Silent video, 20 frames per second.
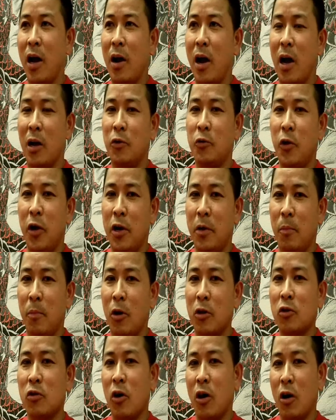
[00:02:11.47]
I trained in
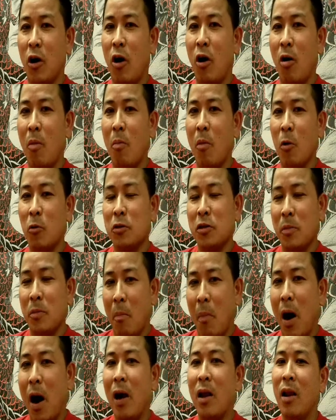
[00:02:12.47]
martial art almost of
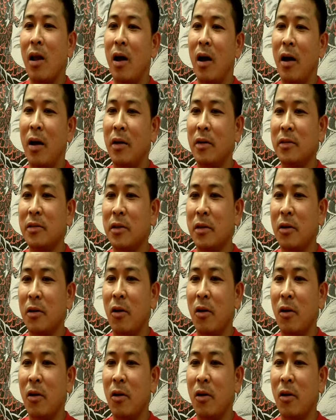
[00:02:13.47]
my life,